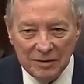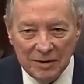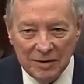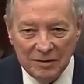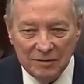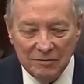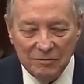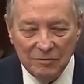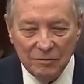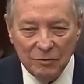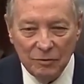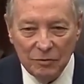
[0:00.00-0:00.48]
in
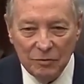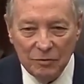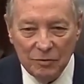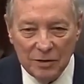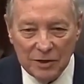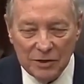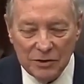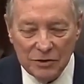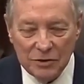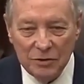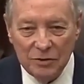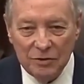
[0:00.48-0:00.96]
full
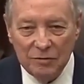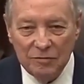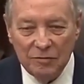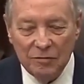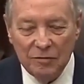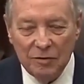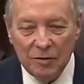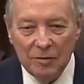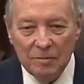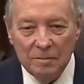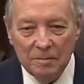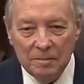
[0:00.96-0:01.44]
dress
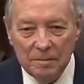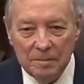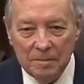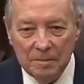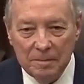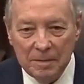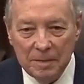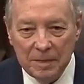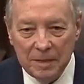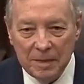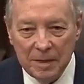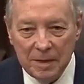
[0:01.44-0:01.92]
uniform,
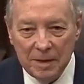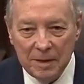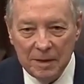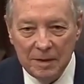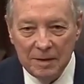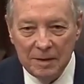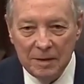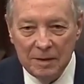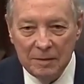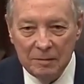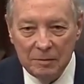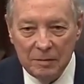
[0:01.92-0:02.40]

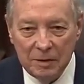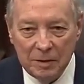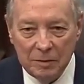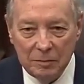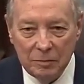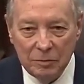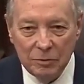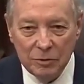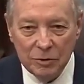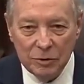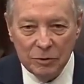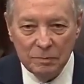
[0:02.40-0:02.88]
being
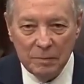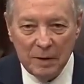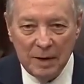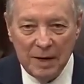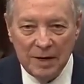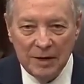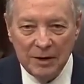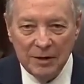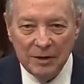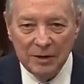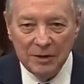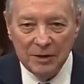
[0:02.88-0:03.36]
pushed by
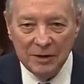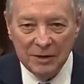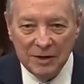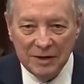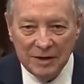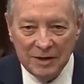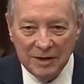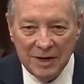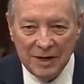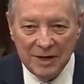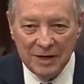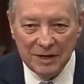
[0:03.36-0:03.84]
her
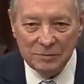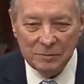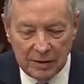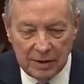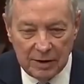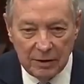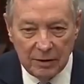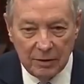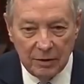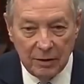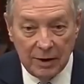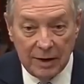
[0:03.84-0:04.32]
husband,
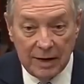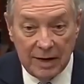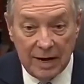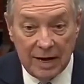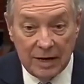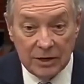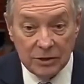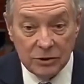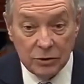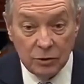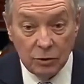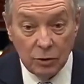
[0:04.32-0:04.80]
the Illinois
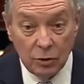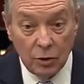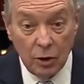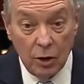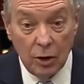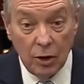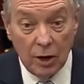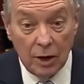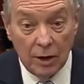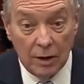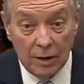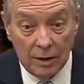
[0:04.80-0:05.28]
National
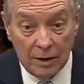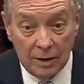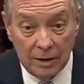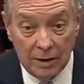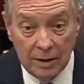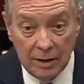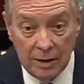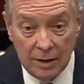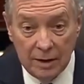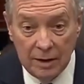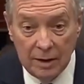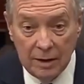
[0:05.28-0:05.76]
Guard.
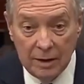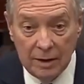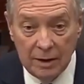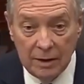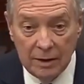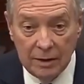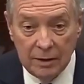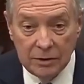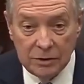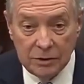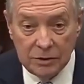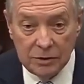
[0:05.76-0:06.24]

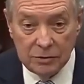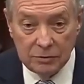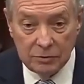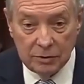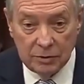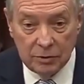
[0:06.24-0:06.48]
She's